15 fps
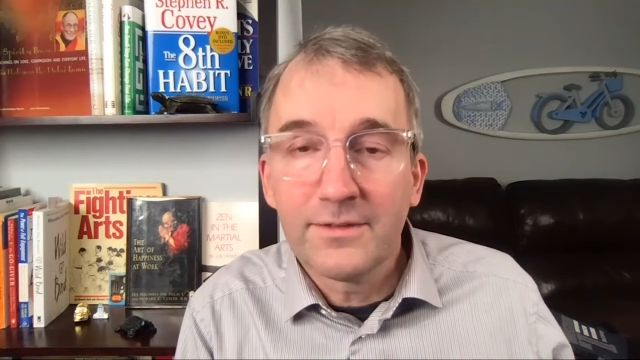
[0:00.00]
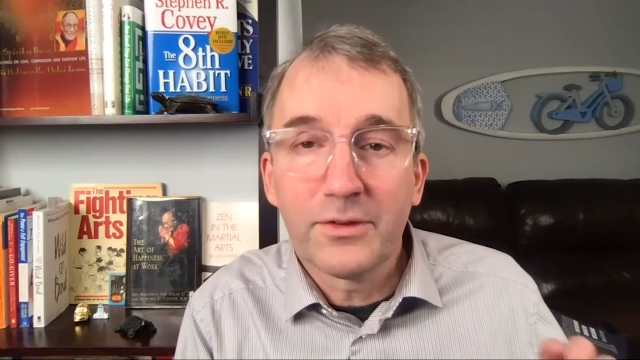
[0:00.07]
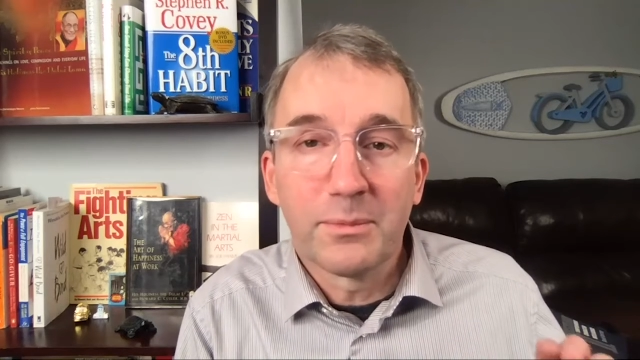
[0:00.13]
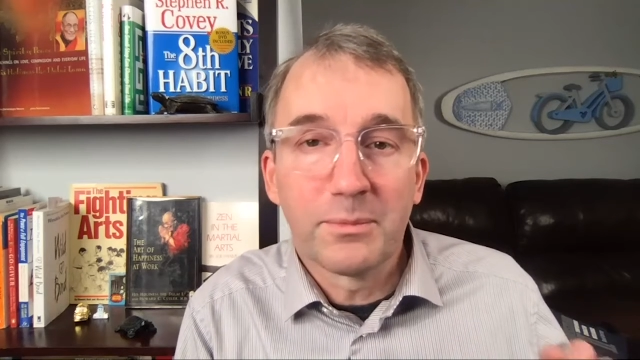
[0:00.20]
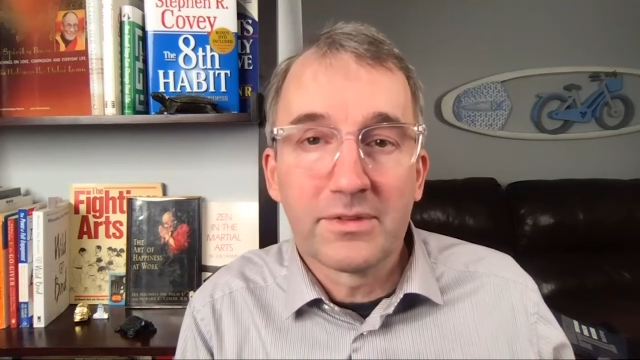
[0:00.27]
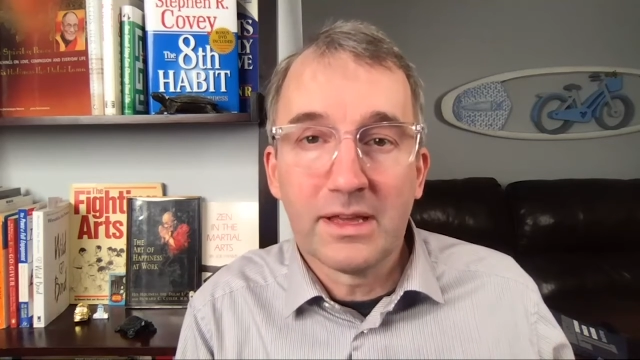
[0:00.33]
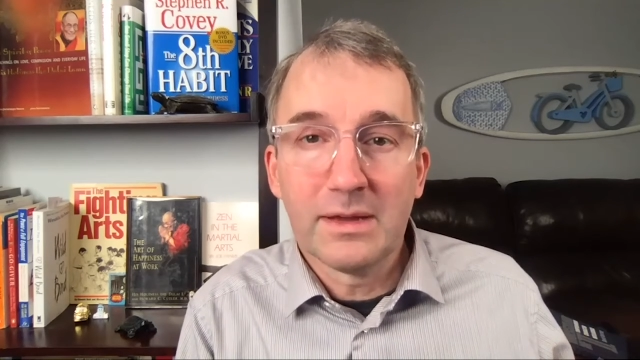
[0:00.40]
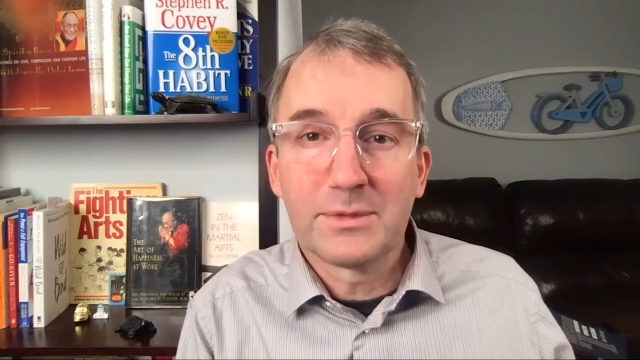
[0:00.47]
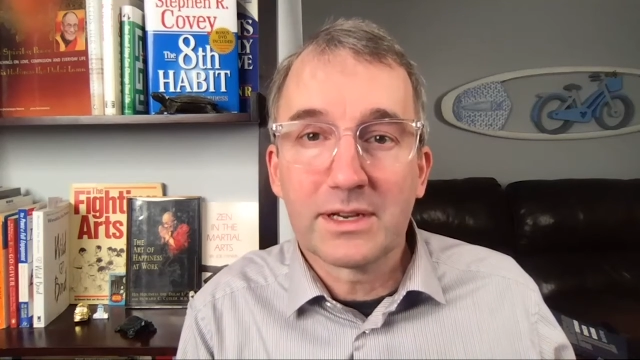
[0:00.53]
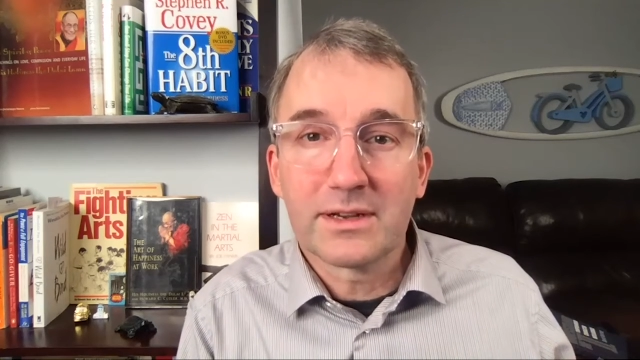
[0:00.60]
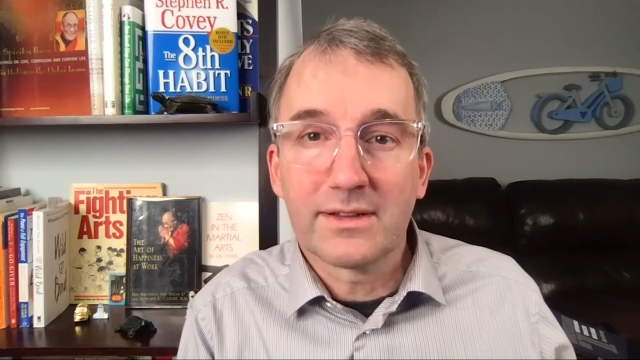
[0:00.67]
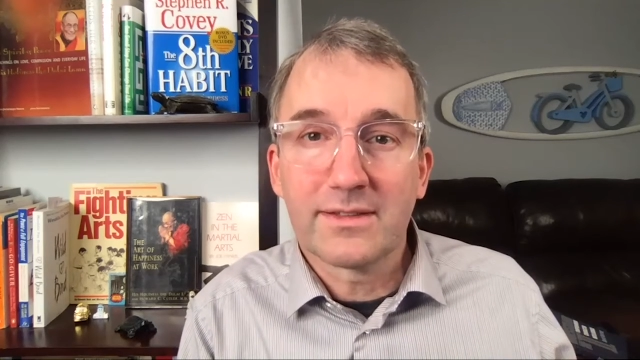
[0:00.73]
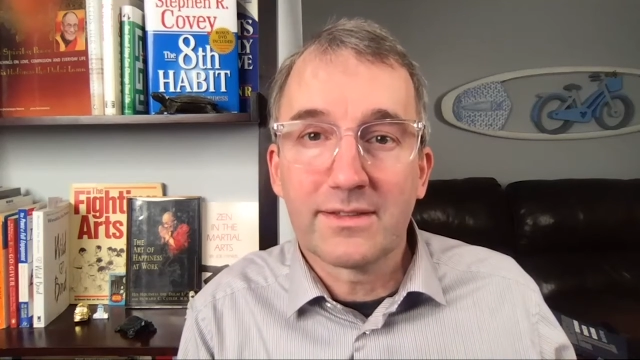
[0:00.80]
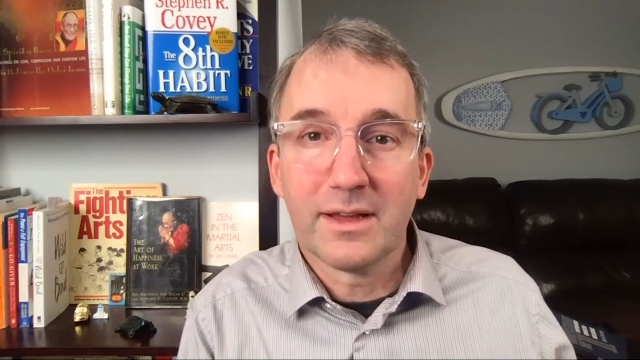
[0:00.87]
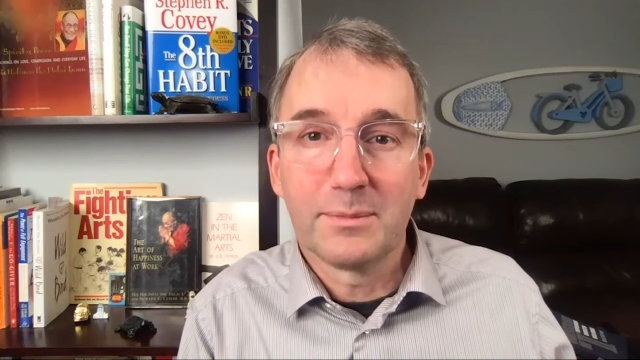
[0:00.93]
from subject
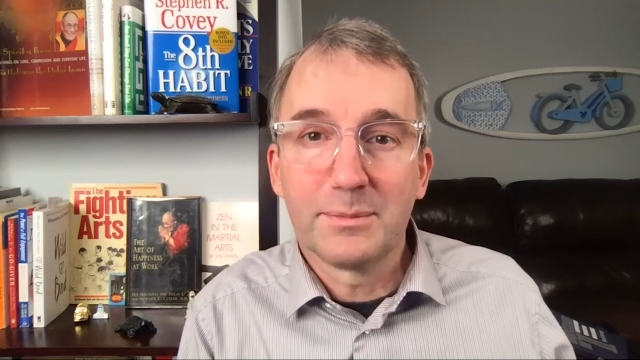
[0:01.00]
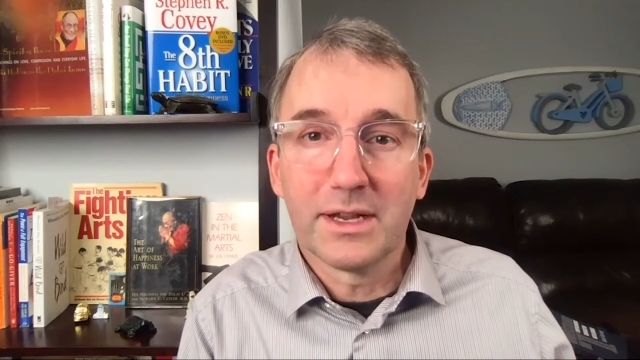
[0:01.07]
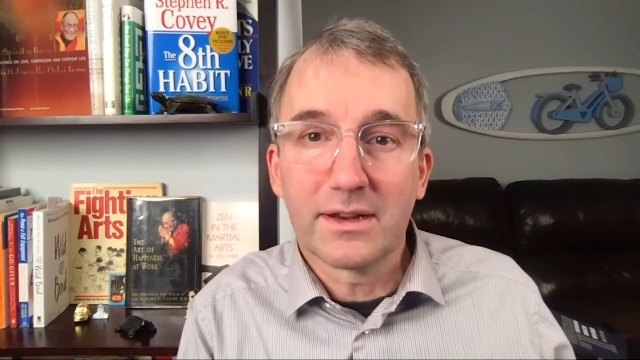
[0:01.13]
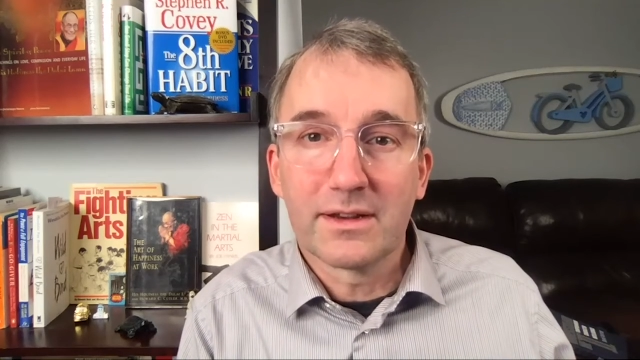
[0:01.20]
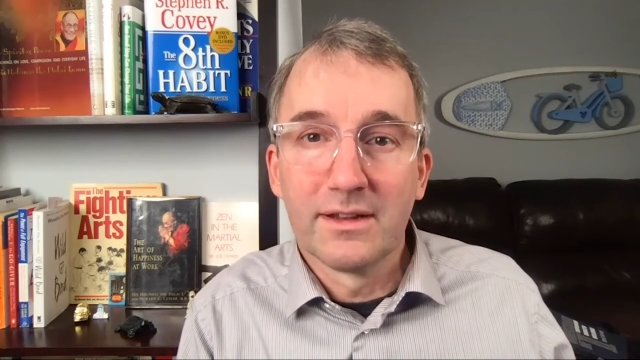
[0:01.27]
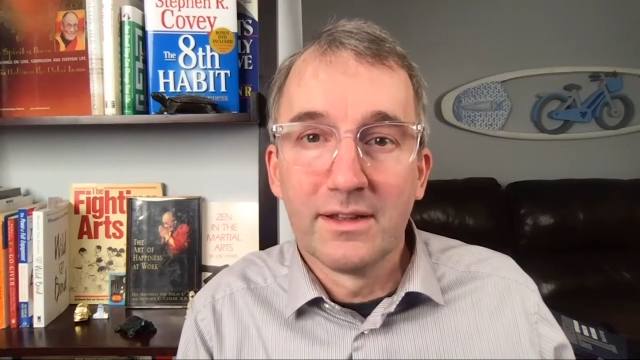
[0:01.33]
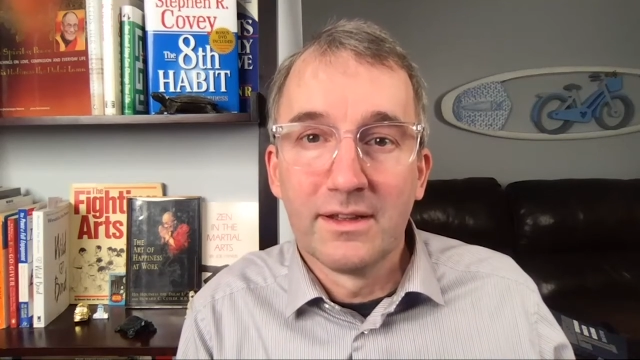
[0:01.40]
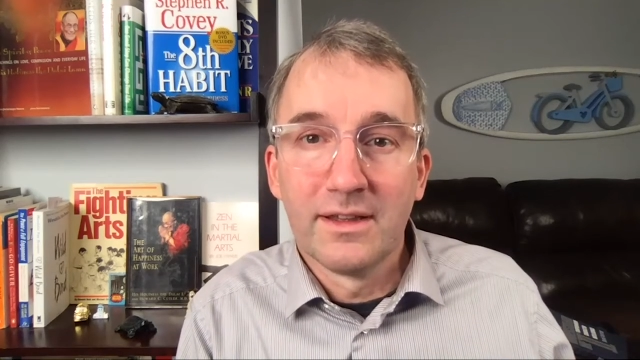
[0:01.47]
to subject.